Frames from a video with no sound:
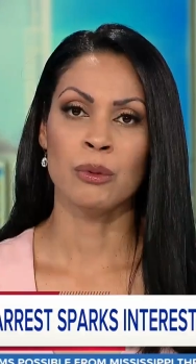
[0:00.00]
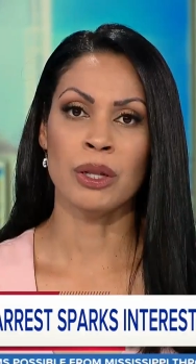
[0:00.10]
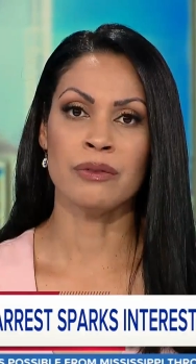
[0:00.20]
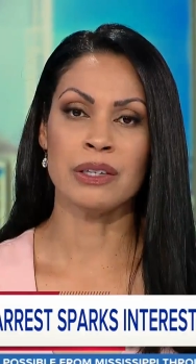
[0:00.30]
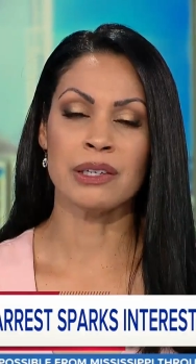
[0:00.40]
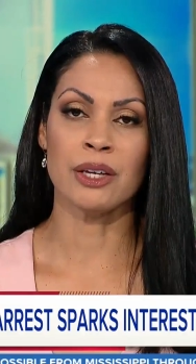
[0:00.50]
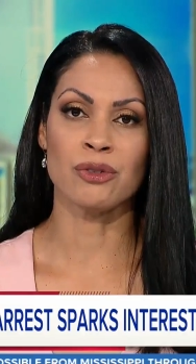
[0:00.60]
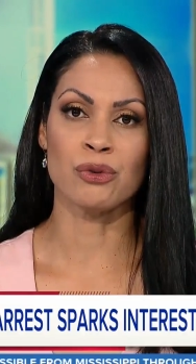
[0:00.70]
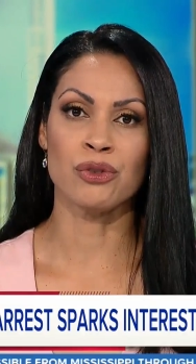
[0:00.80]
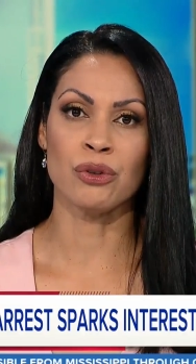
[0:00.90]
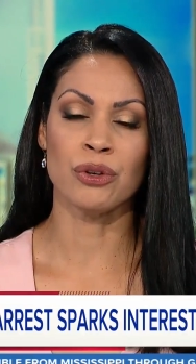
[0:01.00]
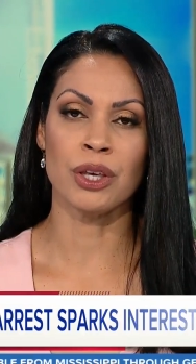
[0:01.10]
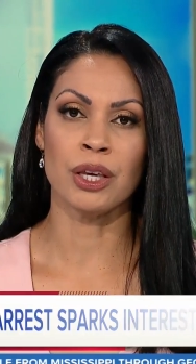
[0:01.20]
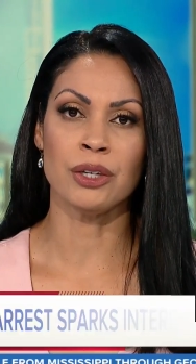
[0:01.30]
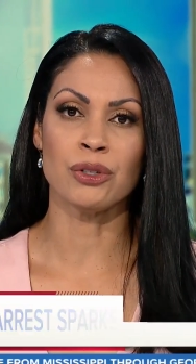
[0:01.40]
While investigators are still
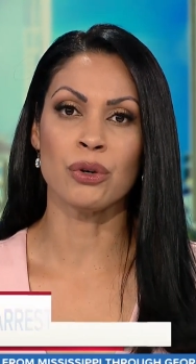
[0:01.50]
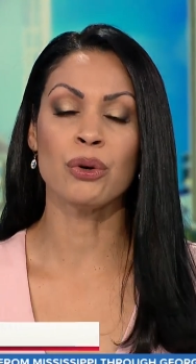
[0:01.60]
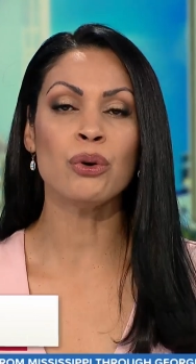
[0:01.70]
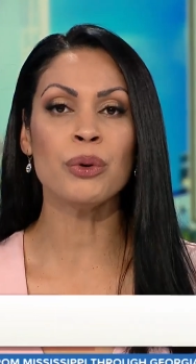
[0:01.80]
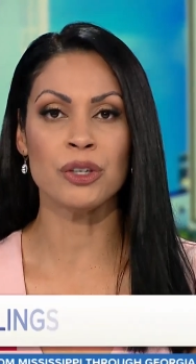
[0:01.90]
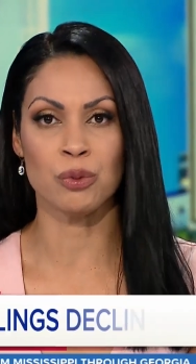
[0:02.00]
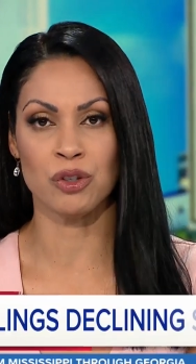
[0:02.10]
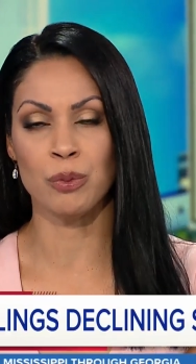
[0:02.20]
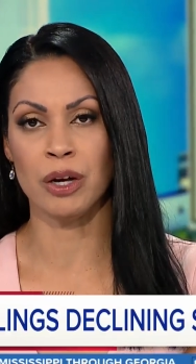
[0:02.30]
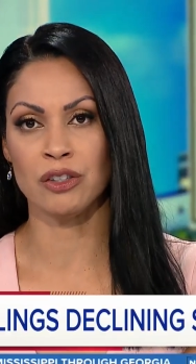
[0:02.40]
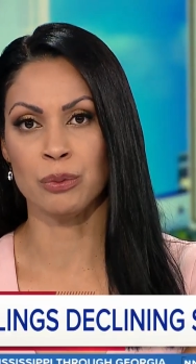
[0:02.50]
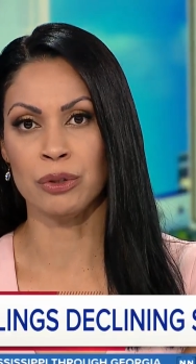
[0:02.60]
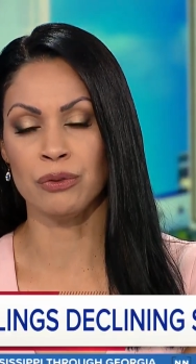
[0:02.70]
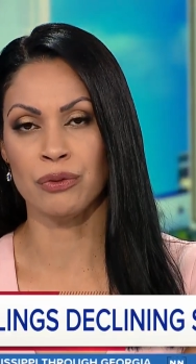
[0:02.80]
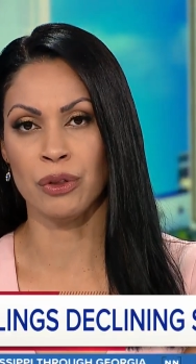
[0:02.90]
looking into who is
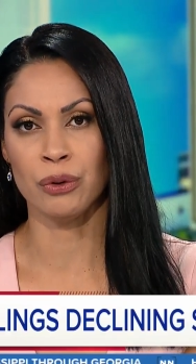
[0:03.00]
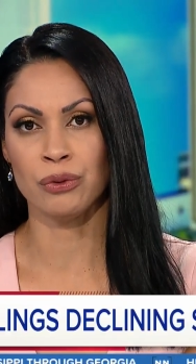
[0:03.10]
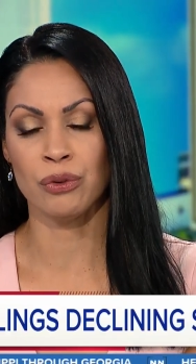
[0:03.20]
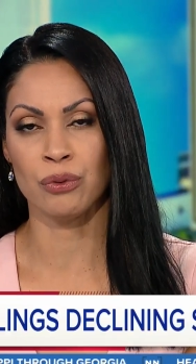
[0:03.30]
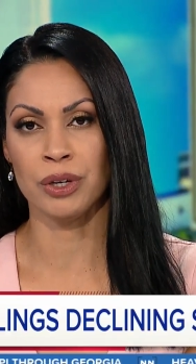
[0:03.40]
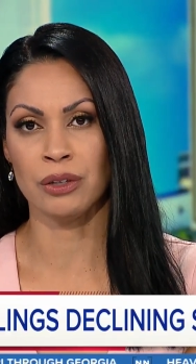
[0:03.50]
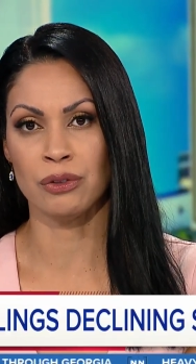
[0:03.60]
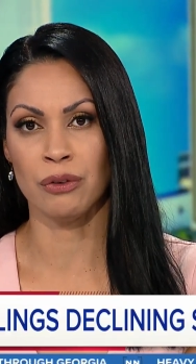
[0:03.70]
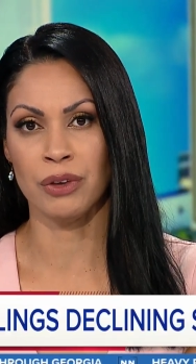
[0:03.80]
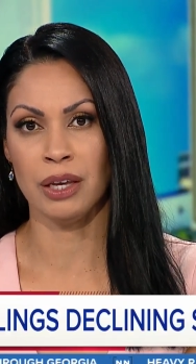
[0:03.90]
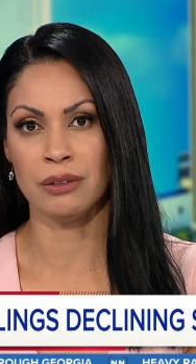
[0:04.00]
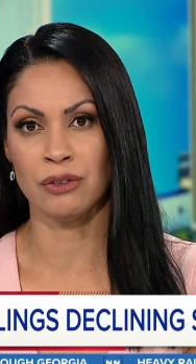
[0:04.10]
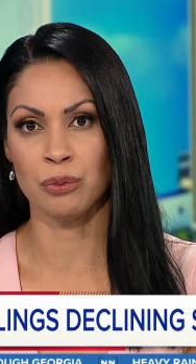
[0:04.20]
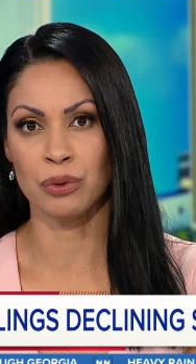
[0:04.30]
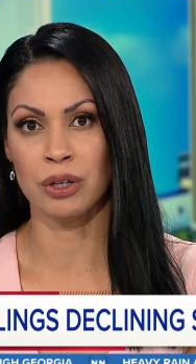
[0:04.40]
responsible for those three unsolved
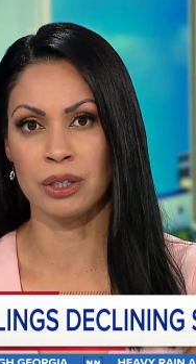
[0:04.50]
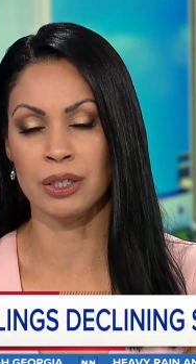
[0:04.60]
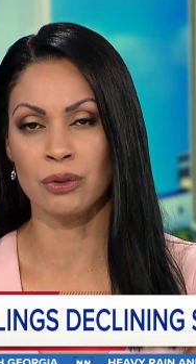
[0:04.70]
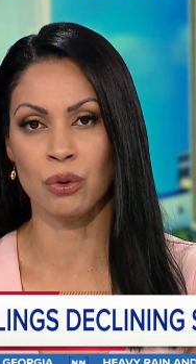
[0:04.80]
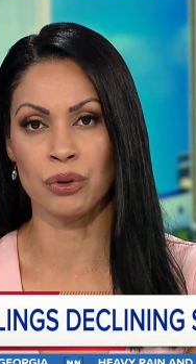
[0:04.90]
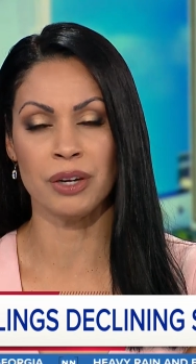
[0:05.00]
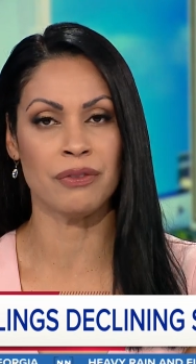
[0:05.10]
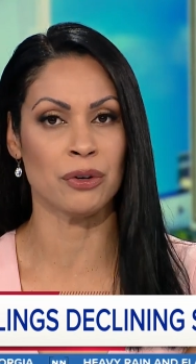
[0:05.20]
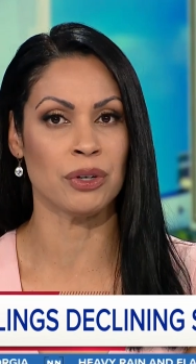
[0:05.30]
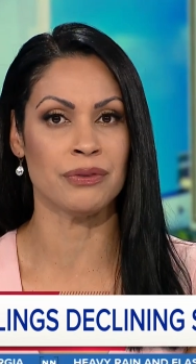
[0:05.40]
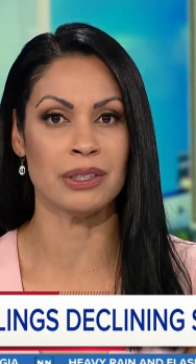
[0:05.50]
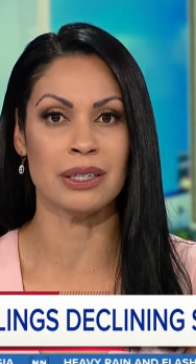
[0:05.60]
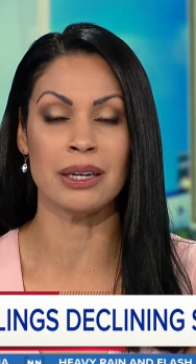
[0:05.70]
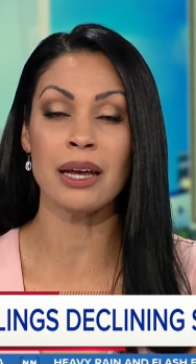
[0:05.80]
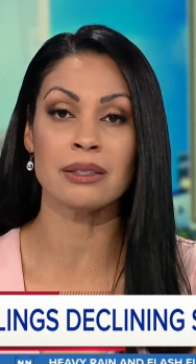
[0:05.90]
cases in Brooklyn, or if they're
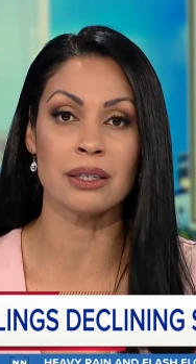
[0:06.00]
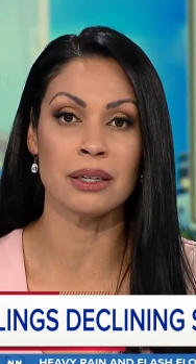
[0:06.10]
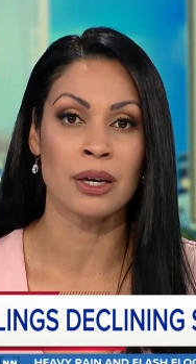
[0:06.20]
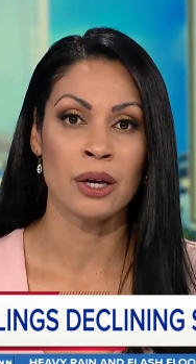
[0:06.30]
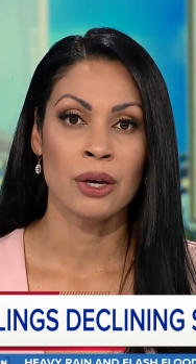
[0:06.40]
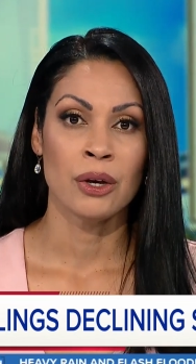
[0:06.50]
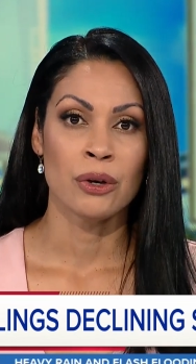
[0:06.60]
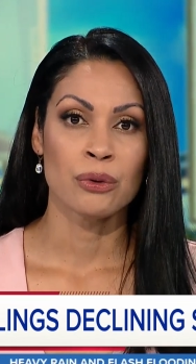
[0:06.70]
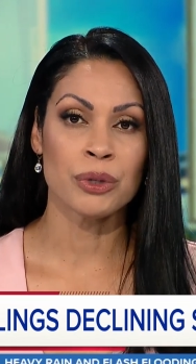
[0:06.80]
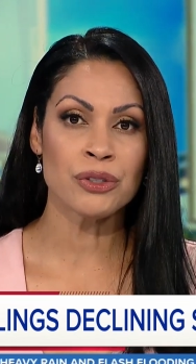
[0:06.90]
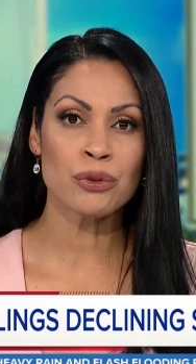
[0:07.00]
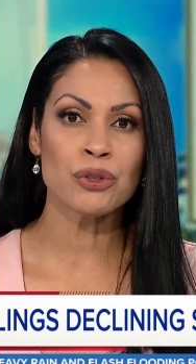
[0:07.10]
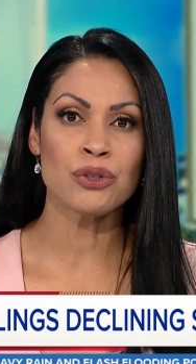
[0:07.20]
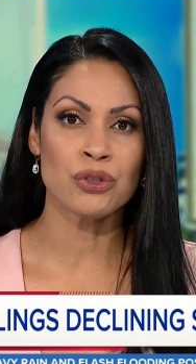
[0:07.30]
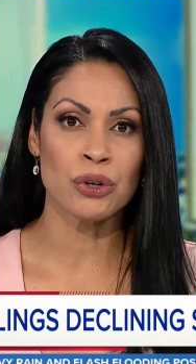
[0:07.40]
even connected,
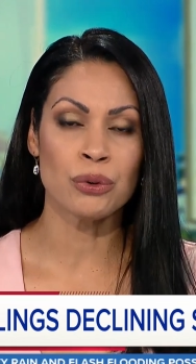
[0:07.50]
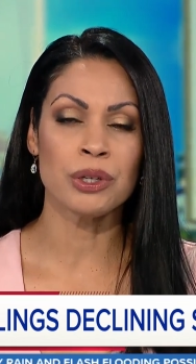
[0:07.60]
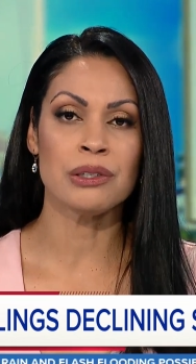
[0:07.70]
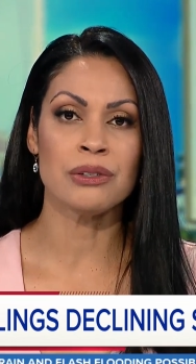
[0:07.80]
research has shown